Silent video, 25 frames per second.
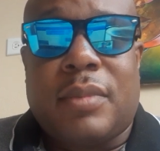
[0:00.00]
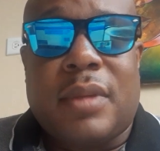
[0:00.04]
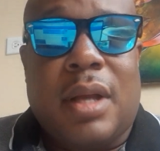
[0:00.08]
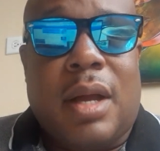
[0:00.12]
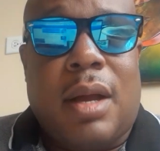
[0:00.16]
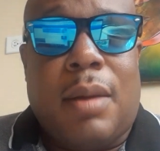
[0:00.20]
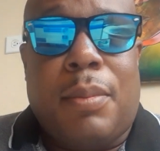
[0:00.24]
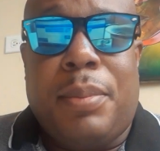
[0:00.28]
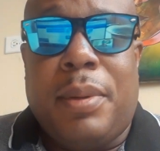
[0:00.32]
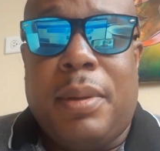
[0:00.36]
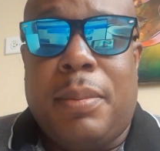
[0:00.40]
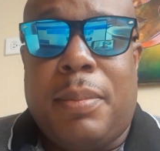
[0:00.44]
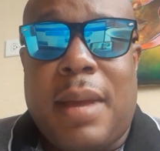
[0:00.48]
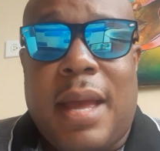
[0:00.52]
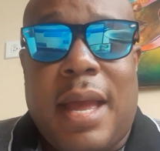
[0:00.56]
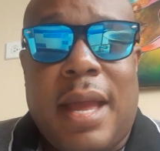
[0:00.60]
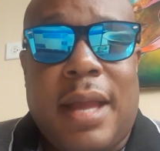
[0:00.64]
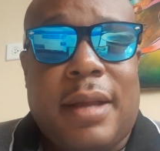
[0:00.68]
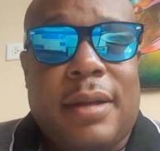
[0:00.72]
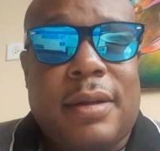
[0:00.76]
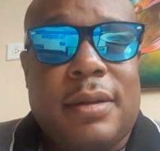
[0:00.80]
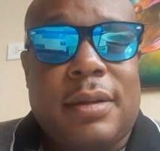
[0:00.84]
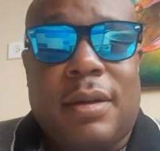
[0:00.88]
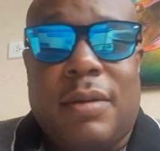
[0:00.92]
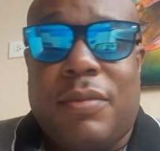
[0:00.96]
I'll be
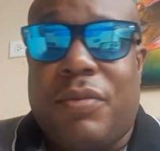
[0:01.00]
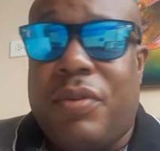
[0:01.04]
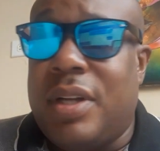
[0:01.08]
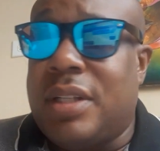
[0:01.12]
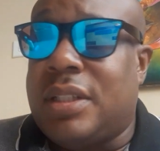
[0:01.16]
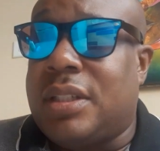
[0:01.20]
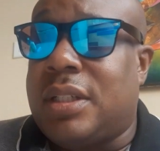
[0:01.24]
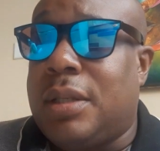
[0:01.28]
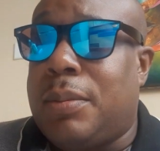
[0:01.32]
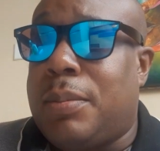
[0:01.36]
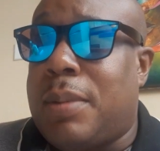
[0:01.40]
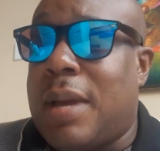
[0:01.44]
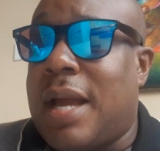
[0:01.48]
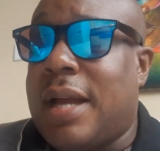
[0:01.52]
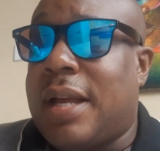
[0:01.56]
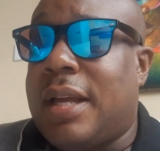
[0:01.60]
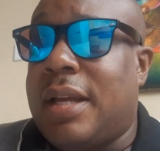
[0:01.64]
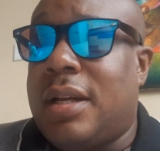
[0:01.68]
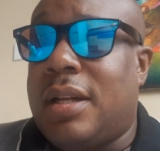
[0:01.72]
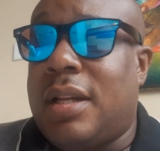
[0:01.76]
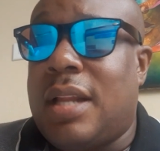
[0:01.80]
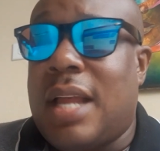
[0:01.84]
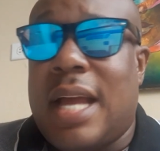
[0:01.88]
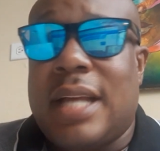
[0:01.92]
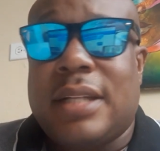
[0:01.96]
back, eventually back
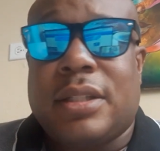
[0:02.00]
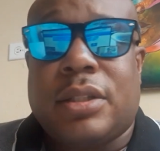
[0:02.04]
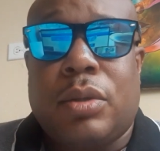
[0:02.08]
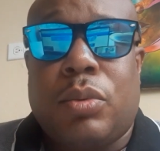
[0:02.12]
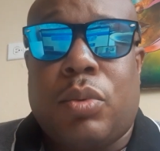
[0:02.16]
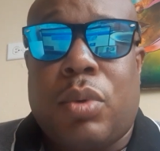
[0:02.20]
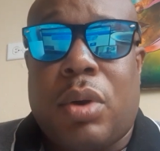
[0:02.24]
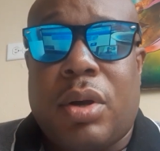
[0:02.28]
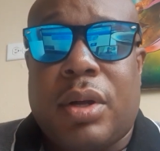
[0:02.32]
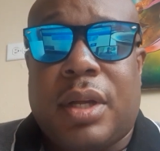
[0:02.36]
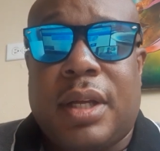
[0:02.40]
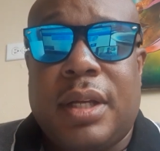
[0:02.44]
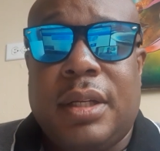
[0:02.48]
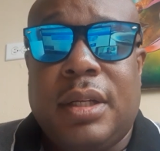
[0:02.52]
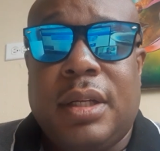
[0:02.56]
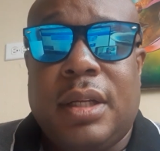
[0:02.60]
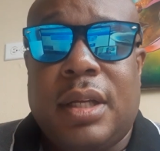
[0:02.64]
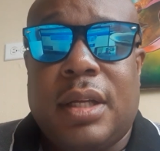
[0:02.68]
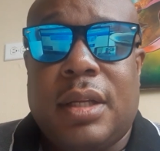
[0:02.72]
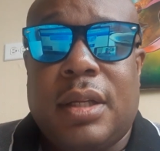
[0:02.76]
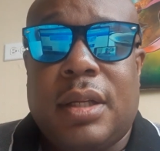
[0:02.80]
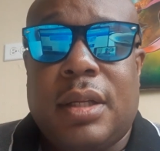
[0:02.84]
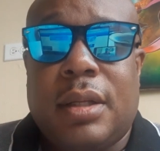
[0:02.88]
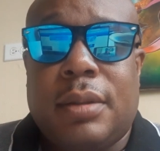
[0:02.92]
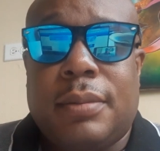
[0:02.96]
in Alaska working
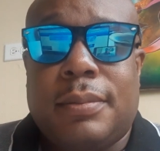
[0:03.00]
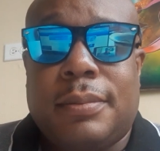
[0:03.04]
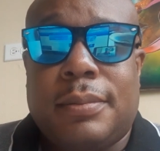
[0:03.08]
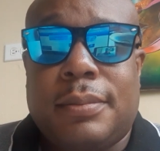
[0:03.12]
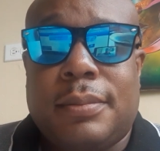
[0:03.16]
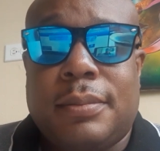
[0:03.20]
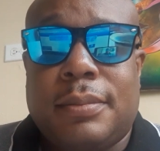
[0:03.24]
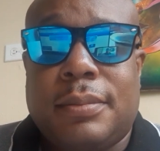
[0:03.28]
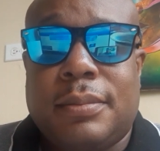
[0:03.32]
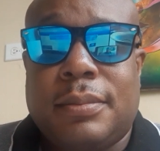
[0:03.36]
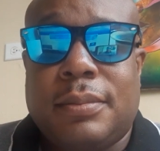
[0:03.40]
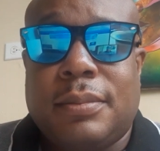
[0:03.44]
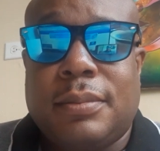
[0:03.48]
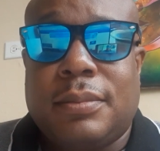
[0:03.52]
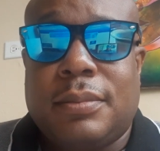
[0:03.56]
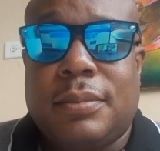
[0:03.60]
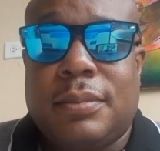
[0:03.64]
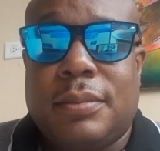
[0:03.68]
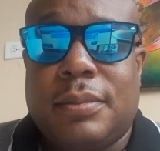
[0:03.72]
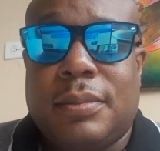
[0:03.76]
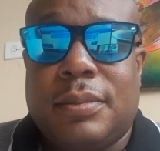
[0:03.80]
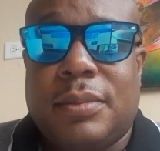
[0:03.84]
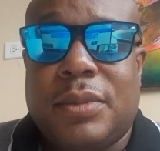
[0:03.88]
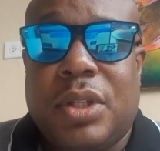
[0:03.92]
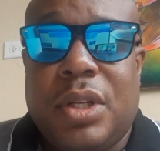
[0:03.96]

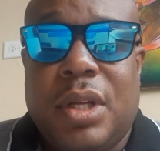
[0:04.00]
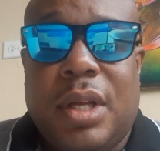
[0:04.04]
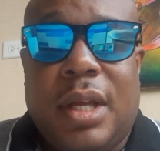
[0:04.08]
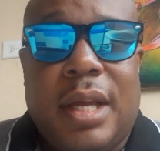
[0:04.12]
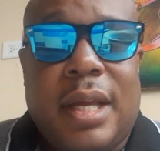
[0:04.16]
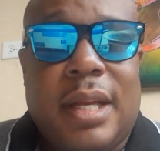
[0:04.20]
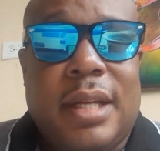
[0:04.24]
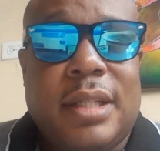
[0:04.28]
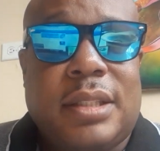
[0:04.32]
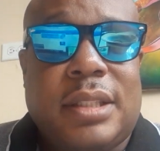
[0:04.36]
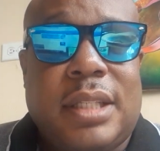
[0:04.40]
in the